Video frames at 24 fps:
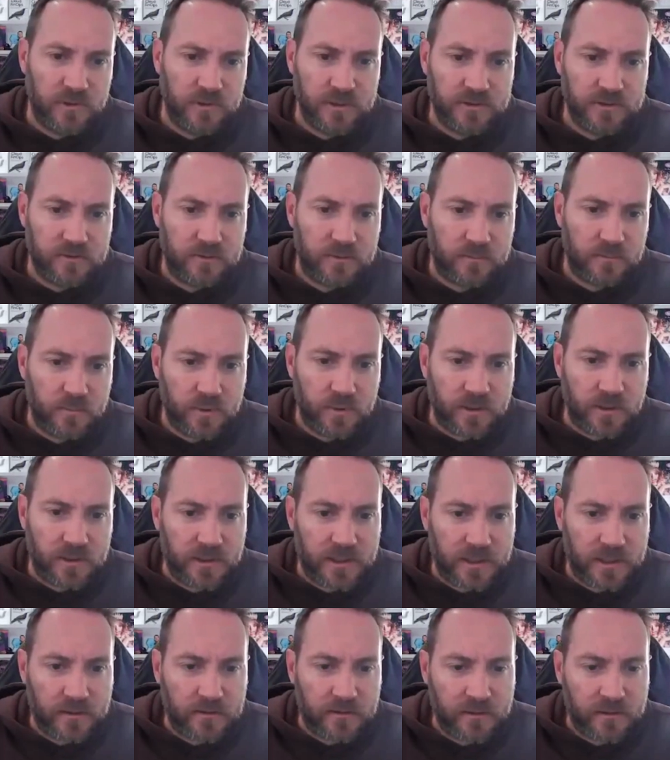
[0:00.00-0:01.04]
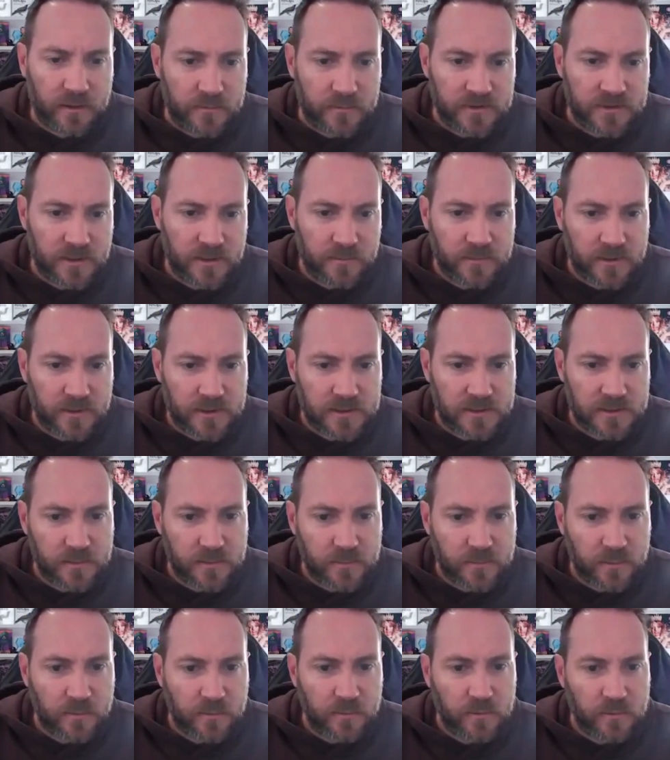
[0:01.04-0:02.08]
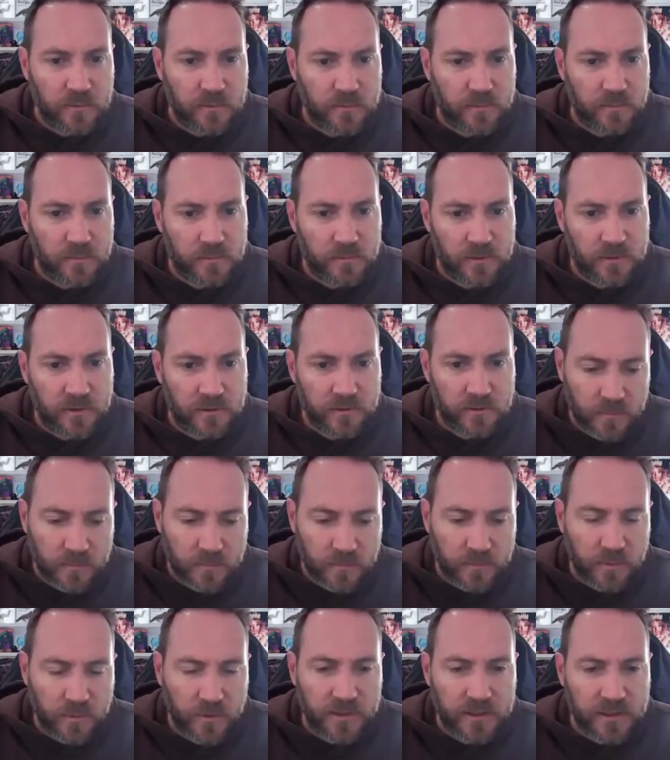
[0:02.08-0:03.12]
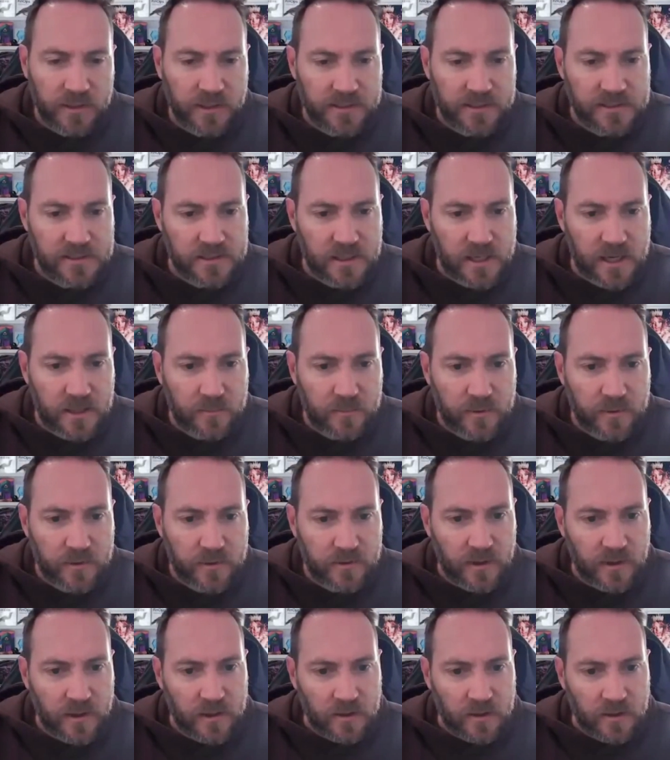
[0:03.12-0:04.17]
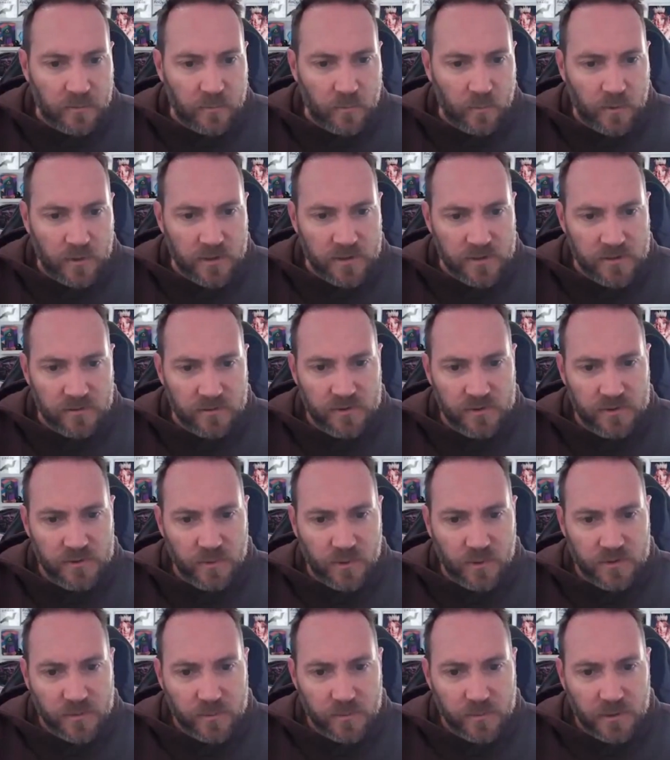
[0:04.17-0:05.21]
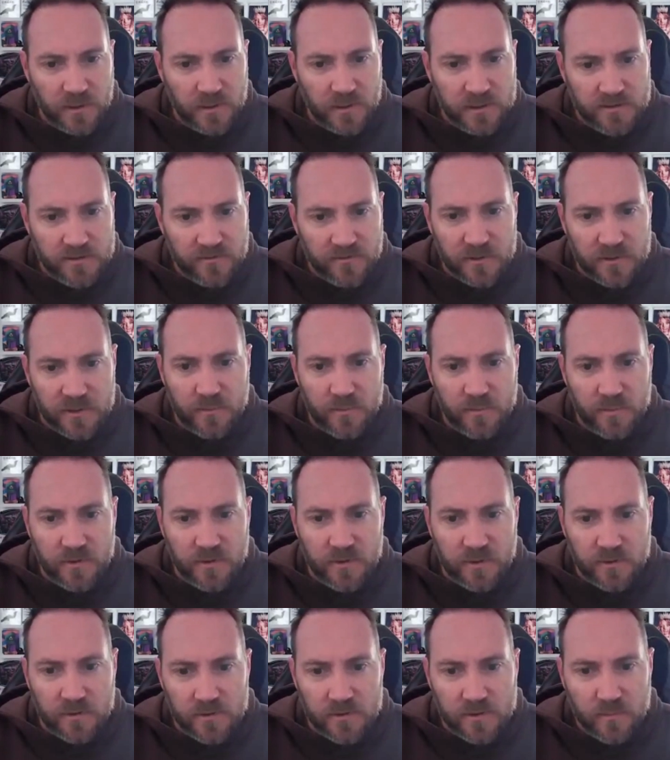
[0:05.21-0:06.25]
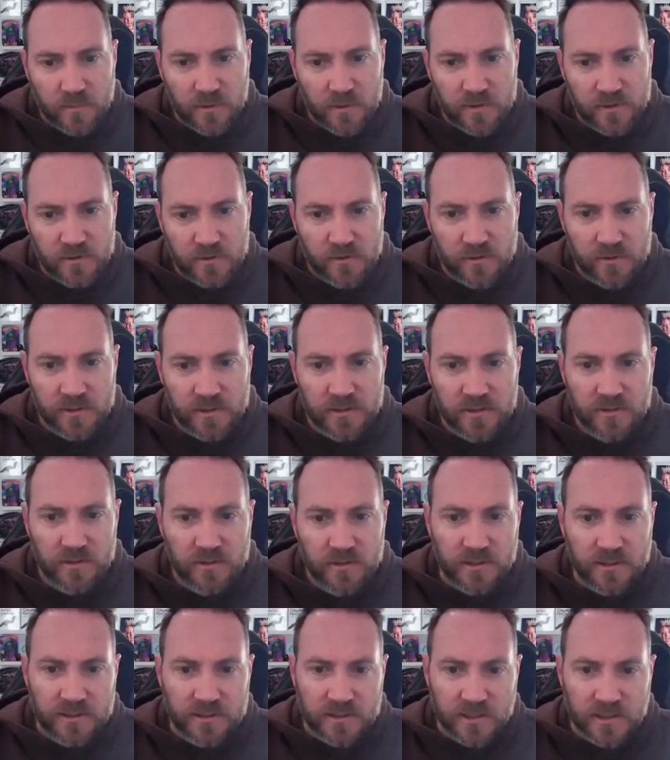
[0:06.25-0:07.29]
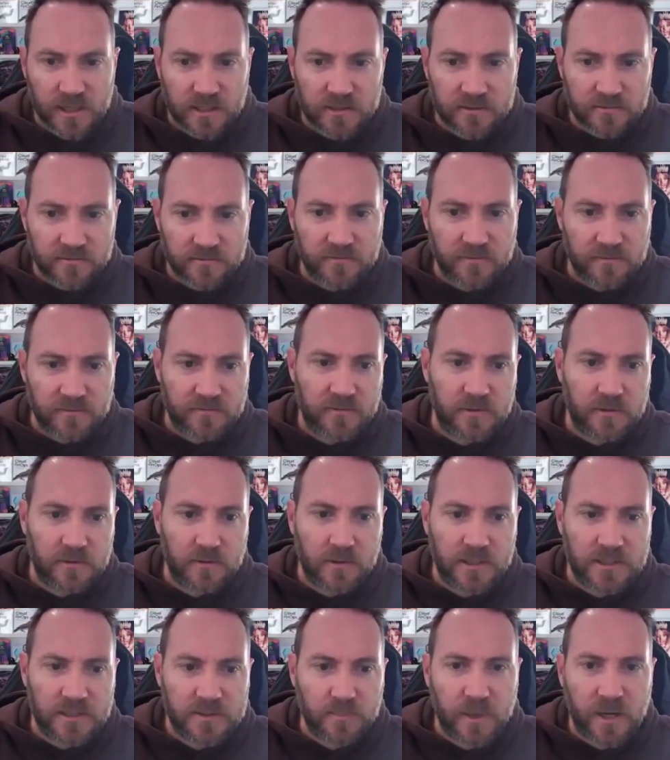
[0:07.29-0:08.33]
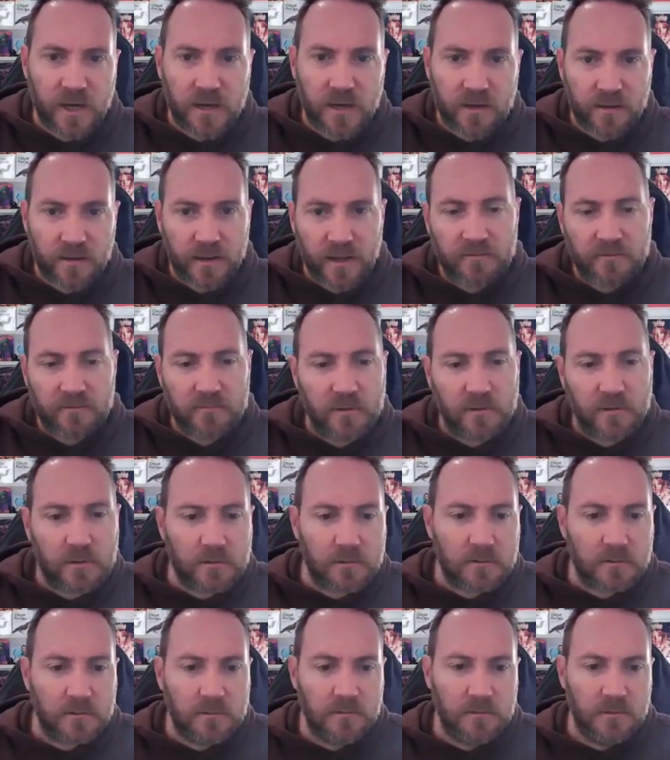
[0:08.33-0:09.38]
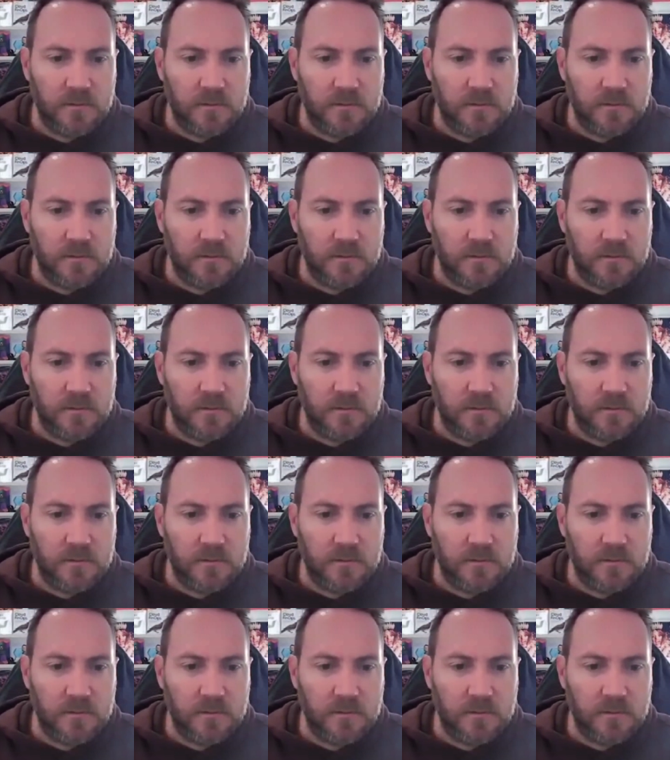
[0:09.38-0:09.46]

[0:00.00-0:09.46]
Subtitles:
really sort of put it down to something simple that people can get started with, what are the responsibilities for these personas? What duties do they start to fulfill as part of that role?